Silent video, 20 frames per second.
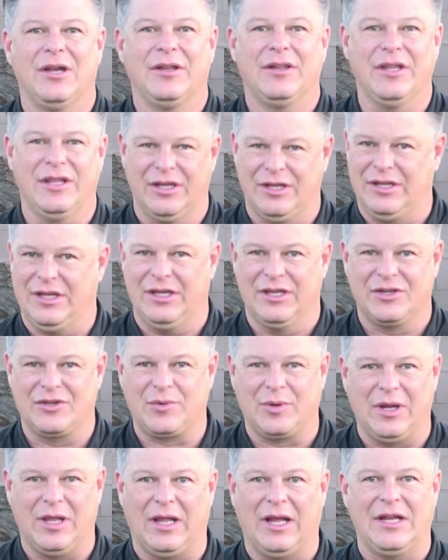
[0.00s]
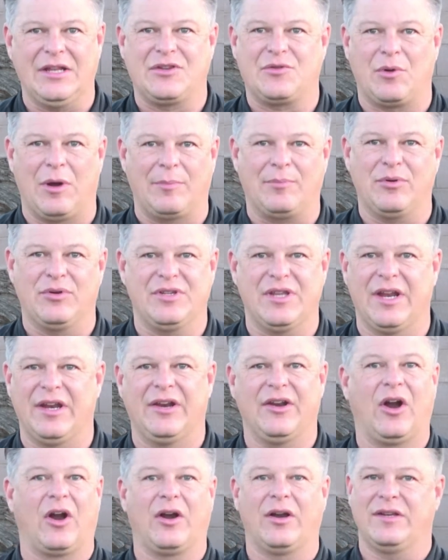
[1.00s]
the Israelites
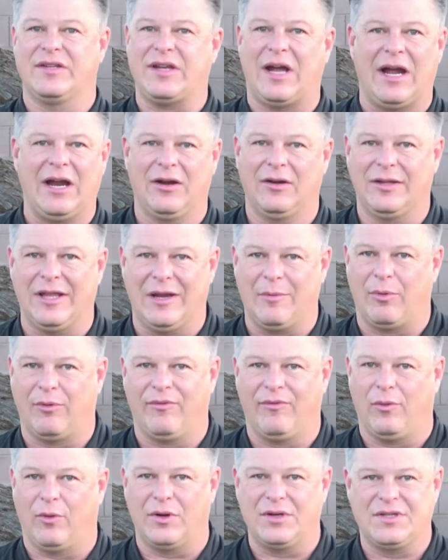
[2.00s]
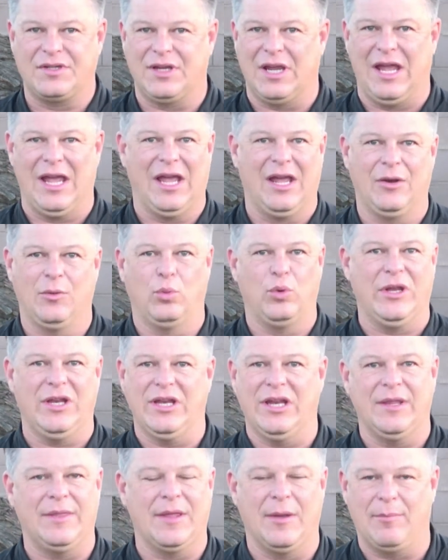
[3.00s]
represented our entire labor force, and we
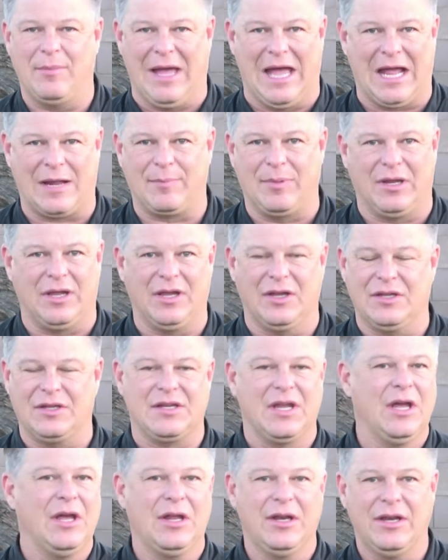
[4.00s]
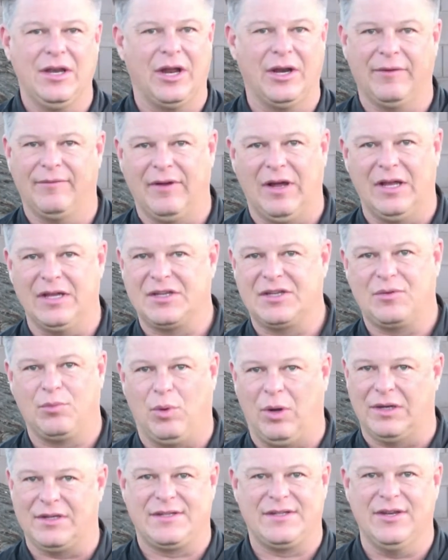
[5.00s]
need them back because none of us
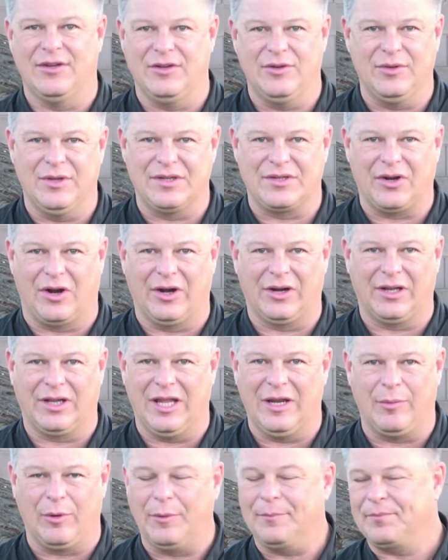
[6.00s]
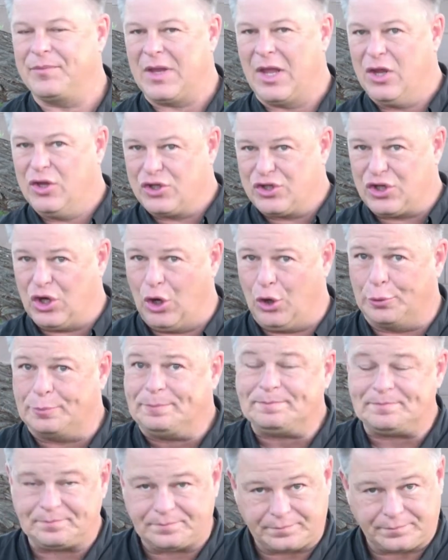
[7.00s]
wants to do this hard labor. So
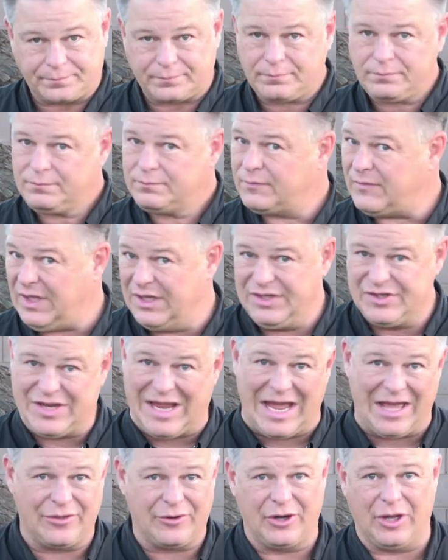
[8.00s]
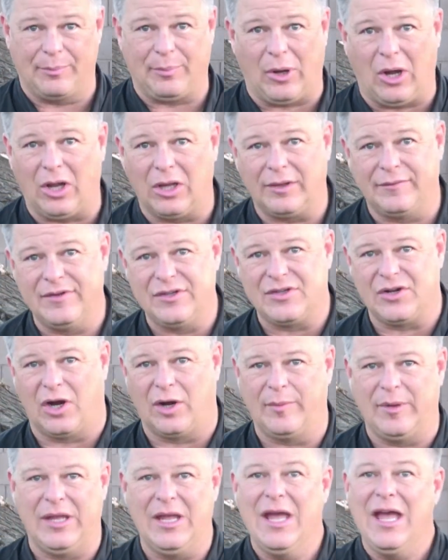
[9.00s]
he's gathered up all of his
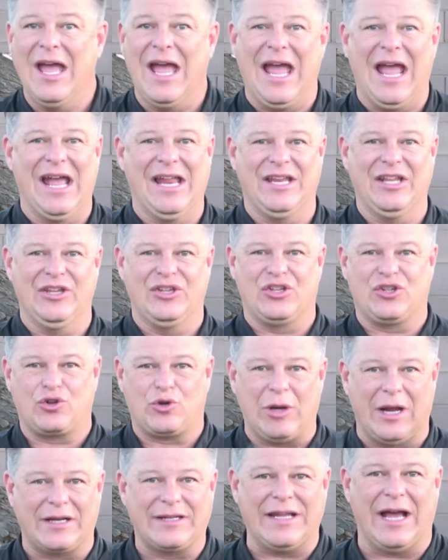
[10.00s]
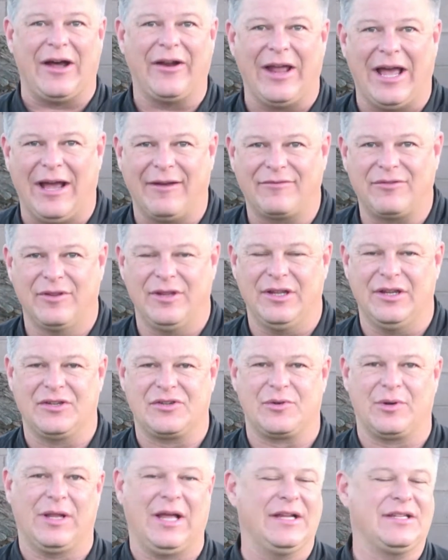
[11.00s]
army, and he's trekked out after the
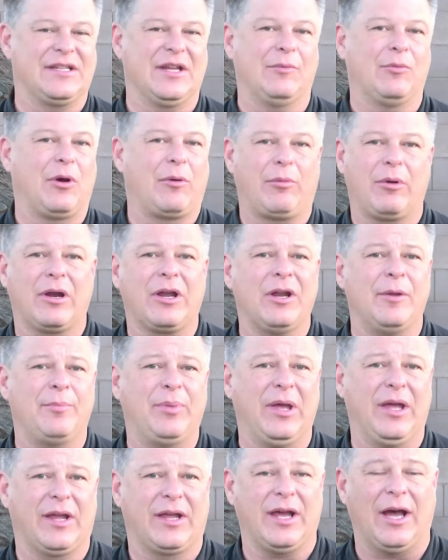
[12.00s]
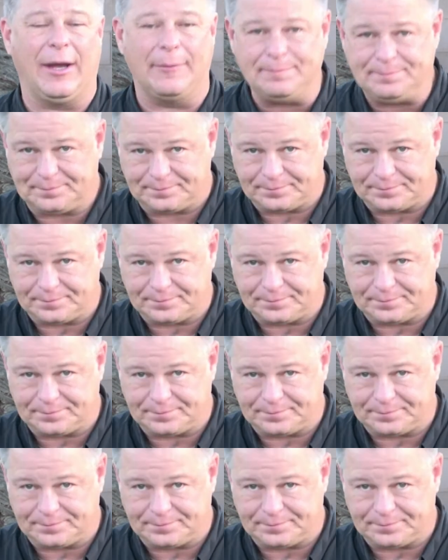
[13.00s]
Israelites. And where we're going to pick up